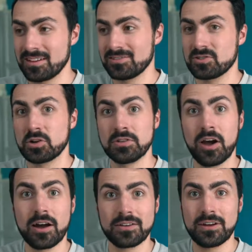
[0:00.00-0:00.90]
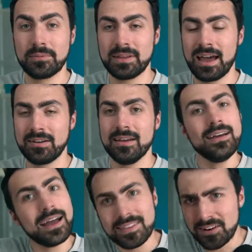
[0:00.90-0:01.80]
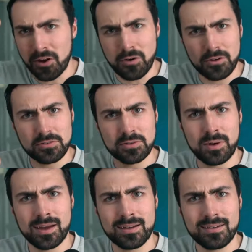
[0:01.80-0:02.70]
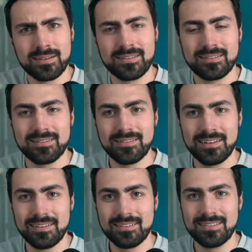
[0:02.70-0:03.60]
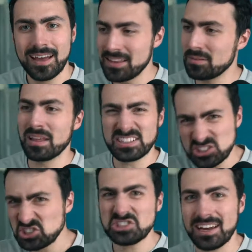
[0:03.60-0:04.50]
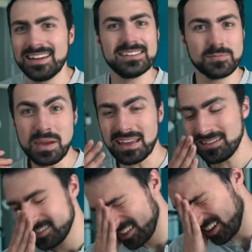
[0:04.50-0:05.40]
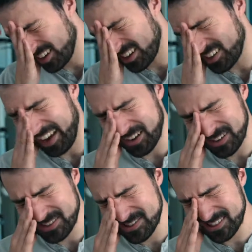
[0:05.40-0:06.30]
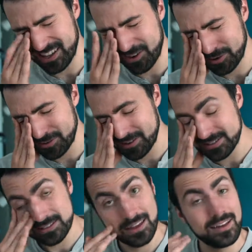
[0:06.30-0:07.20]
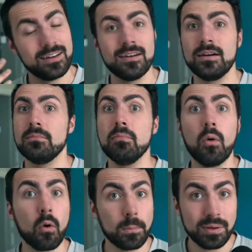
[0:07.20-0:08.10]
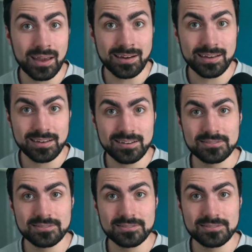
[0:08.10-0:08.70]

turn the audio knob down, and then it all goes away. And then I'm like, shit, it's me. Oh, how do I do this? How do I do this? More panic.